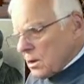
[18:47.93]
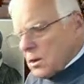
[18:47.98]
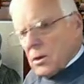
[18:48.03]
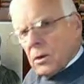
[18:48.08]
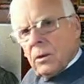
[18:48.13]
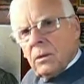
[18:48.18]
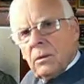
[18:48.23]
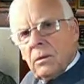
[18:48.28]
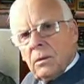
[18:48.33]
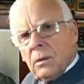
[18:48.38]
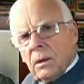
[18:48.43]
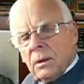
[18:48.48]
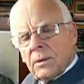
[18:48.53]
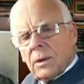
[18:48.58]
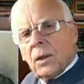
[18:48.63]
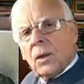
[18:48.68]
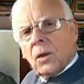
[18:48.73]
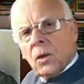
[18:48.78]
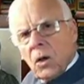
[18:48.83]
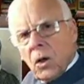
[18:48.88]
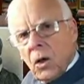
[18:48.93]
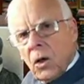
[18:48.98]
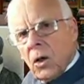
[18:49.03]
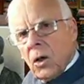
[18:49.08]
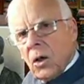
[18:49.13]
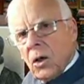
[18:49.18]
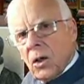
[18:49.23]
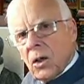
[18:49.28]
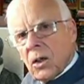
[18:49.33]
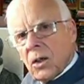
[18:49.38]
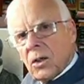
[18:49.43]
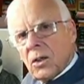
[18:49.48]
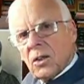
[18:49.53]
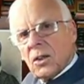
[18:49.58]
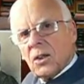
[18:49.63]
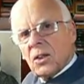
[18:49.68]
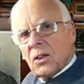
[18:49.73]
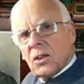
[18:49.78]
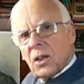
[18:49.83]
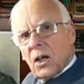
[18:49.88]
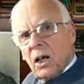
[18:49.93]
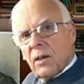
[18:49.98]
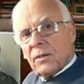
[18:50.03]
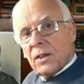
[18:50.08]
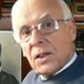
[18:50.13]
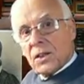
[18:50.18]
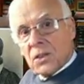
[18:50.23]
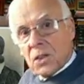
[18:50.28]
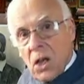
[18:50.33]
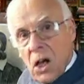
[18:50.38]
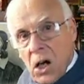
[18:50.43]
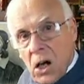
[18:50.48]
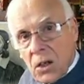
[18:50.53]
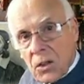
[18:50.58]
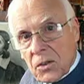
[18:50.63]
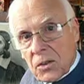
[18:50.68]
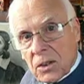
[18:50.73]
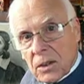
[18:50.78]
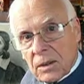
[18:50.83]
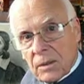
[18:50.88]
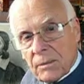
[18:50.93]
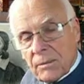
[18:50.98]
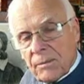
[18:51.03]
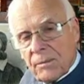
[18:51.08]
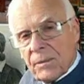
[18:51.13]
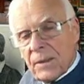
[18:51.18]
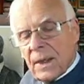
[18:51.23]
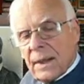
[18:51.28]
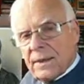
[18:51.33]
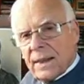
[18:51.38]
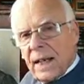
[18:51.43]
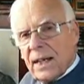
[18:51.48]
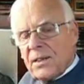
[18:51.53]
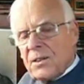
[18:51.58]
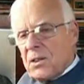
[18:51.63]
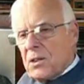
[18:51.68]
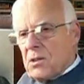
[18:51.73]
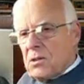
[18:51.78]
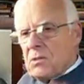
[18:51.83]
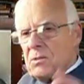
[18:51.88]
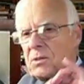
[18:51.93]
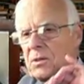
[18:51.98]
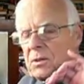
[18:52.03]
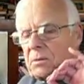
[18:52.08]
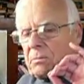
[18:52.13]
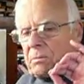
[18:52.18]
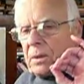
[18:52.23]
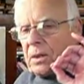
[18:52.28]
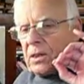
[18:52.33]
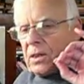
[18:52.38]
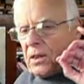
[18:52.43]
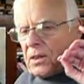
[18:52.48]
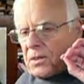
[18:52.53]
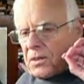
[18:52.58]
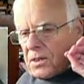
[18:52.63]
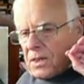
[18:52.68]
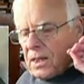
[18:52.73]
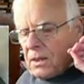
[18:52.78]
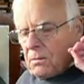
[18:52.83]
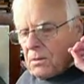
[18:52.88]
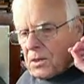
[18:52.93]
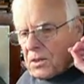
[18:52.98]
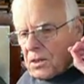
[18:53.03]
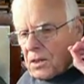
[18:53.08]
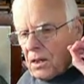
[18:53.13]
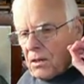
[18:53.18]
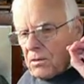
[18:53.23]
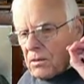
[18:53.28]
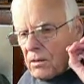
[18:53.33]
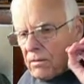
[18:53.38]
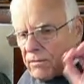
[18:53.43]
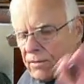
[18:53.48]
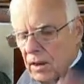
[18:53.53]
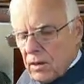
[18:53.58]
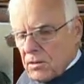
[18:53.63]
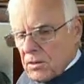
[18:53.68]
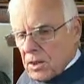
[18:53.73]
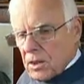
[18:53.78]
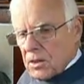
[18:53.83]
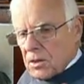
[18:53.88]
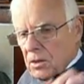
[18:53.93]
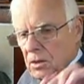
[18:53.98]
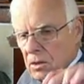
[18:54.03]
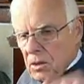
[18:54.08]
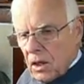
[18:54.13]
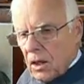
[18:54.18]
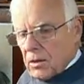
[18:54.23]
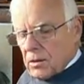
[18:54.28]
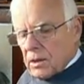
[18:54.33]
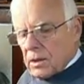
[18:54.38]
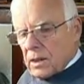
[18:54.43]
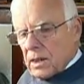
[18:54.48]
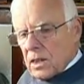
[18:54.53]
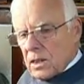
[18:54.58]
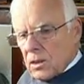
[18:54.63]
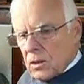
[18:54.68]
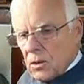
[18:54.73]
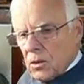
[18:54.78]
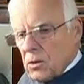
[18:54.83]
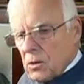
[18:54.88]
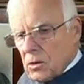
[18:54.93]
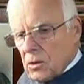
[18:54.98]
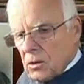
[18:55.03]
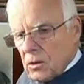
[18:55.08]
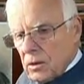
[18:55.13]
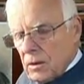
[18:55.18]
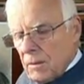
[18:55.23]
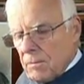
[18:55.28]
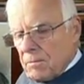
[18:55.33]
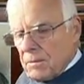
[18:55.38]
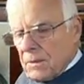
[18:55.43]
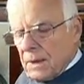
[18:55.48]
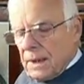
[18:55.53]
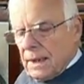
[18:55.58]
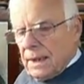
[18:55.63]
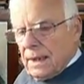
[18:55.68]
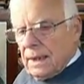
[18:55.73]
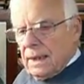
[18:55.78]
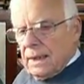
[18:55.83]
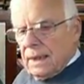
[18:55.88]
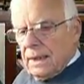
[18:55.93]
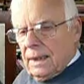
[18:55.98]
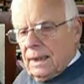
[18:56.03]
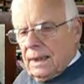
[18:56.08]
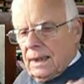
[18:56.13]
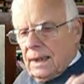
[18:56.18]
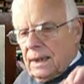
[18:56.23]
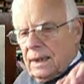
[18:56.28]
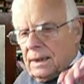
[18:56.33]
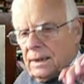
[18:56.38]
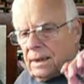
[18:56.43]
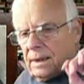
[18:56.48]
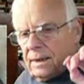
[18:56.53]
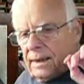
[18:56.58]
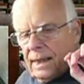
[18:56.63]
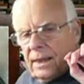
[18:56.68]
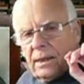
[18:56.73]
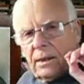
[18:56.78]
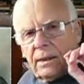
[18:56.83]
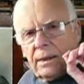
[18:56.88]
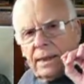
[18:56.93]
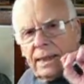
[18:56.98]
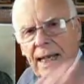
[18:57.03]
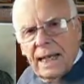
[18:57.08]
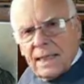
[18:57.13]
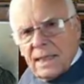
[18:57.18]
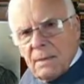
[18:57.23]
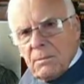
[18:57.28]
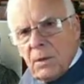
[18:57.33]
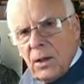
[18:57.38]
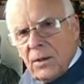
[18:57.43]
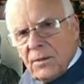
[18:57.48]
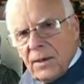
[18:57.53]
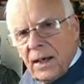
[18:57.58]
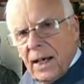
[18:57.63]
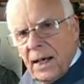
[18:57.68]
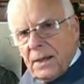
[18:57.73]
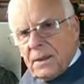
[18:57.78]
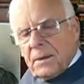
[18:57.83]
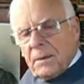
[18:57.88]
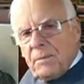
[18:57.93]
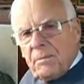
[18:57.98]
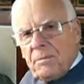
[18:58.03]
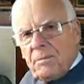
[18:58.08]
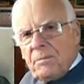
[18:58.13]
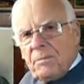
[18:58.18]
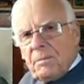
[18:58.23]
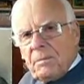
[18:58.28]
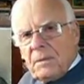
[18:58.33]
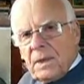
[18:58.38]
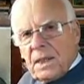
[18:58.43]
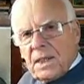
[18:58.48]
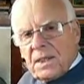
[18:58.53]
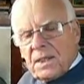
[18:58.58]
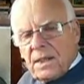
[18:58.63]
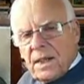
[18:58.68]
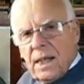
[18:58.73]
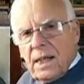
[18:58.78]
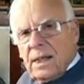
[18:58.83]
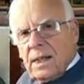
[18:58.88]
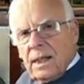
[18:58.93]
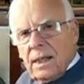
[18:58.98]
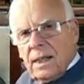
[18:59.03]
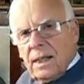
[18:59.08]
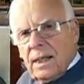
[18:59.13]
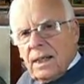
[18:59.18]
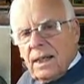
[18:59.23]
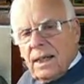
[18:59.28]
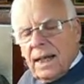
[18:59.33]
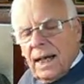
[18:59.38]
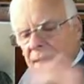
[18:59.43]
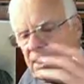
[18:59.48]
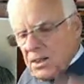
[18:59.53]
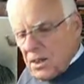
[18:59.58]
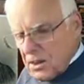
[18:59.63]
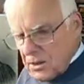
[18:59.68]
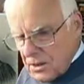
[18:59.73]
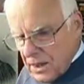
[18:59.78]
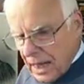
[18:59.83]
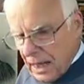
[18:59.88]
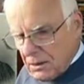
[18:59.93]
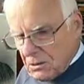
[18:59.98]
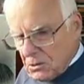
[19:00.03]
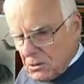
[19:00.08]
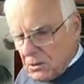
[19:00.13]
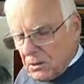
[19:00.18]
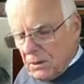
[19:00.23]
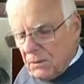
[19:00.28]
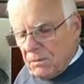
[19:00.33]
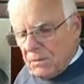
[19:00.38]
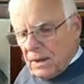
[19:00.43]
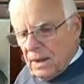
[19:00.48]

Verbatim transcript: to the law of his God. They knew that because he was so devoted to God and his law, that they could get him on that. Because they hated Daniel,